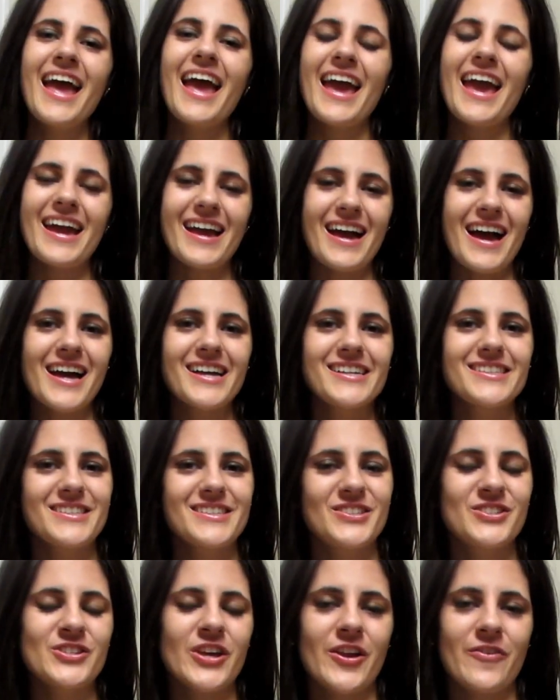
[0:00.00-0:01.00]
Hey guys,
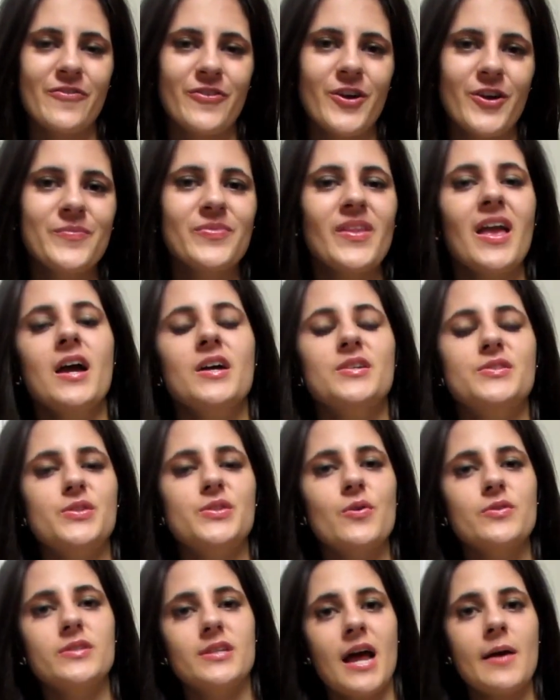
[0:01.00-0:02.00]
it's Jennifer.
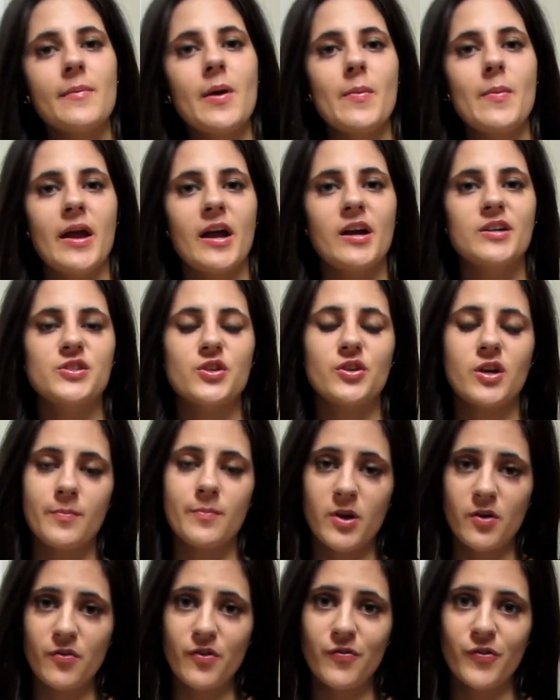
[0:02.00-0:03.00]
So tonight my parents are
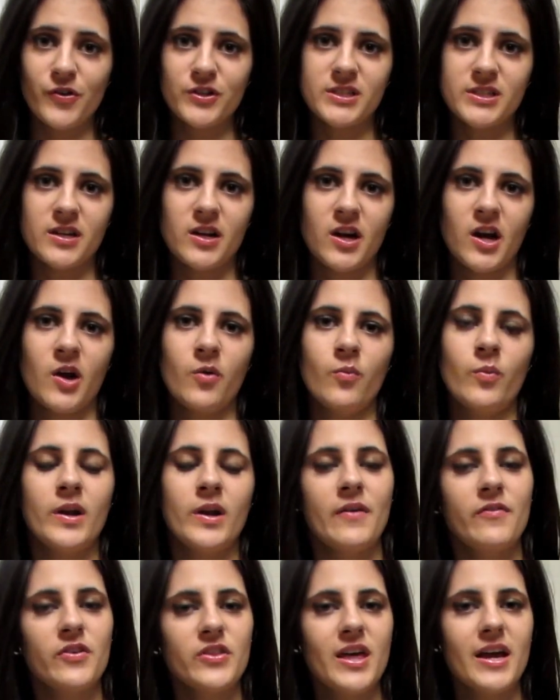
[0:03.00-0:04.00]
coming over for dinner, and
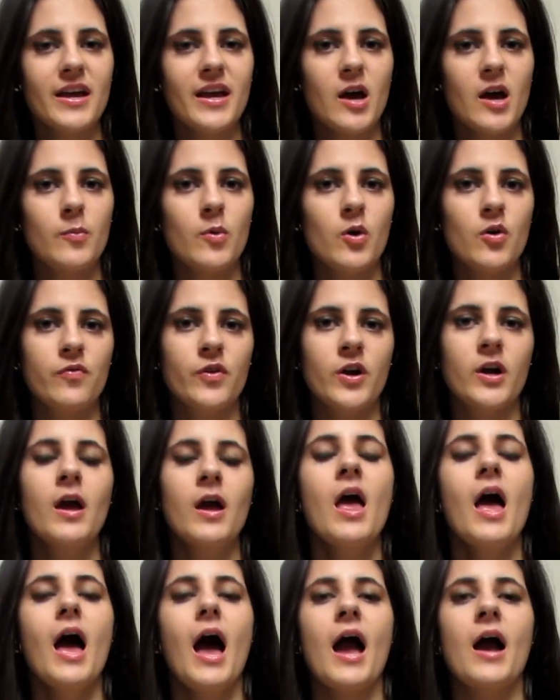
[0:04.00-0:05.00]
whenever they come
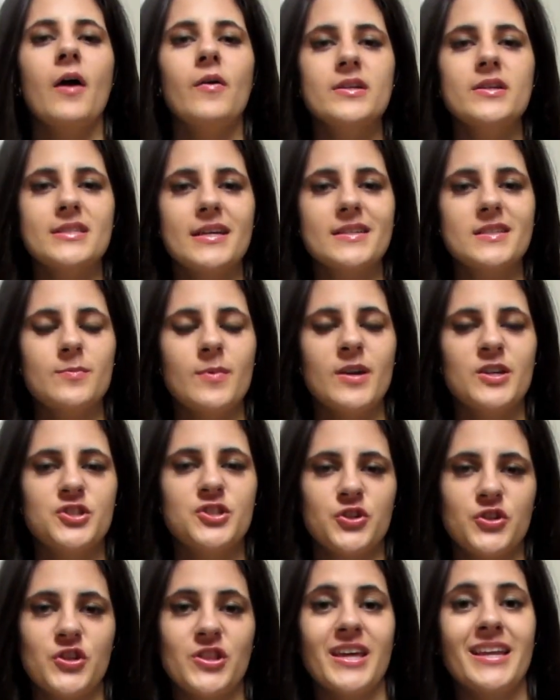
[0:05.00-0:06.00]
over, I always like to make
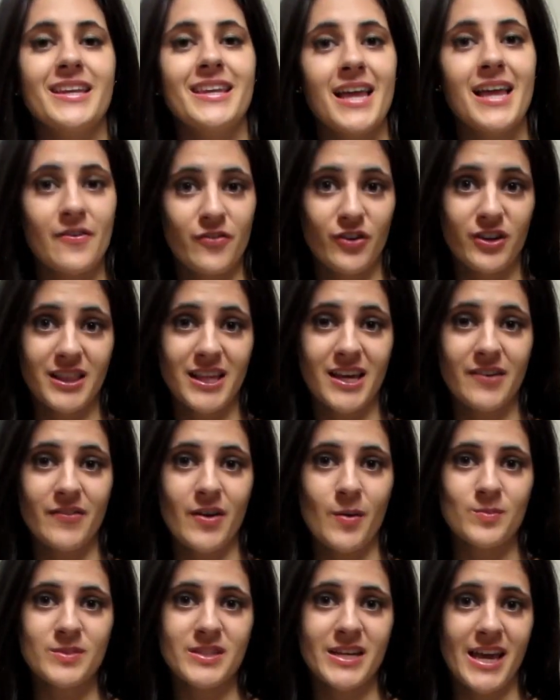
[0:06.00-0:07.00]
sure that they never leave
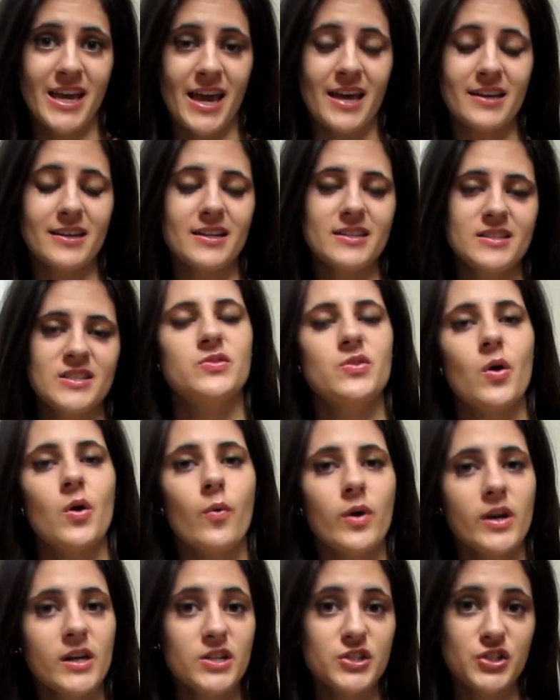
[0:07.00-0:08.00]
empty-handed. So I
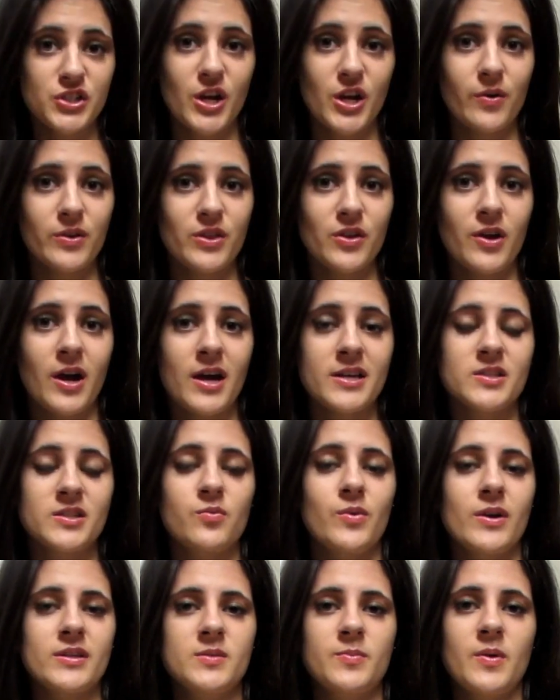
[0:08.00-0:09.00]
wanted to share with you guys a
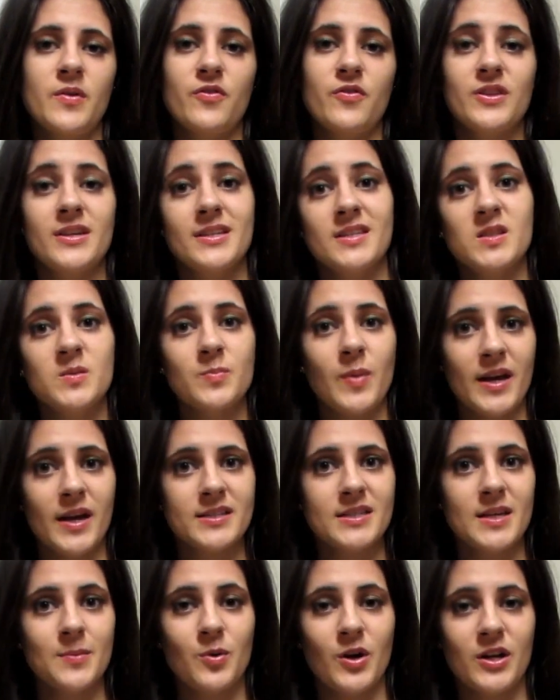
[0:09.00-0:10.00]
recipe for these
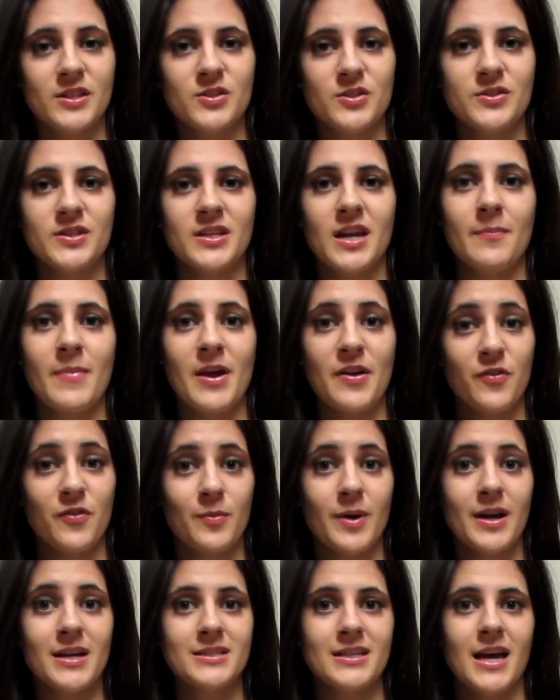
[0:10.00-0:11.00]
spicy pretzels that I make for
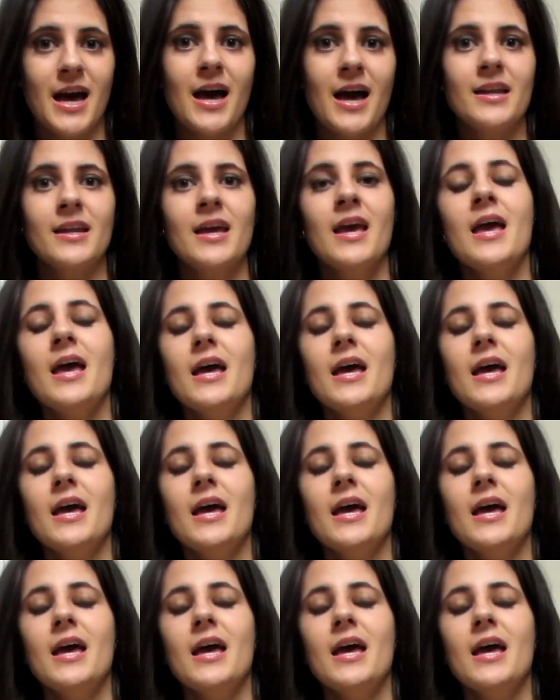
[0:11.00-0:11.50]
my dad.